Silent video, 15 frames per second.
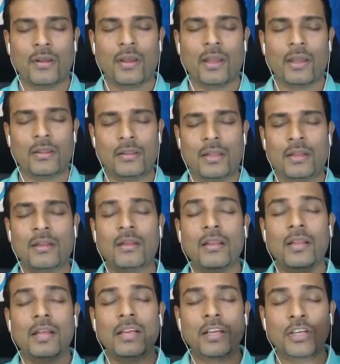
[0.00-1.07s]
and then
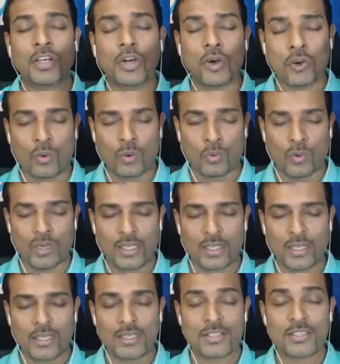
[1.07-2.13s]
let it go and
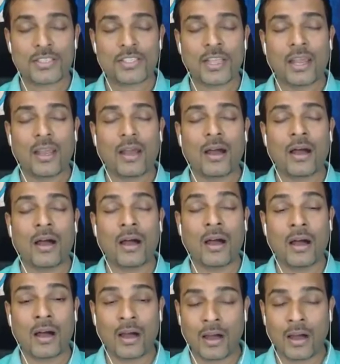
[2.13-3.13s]
then say ah.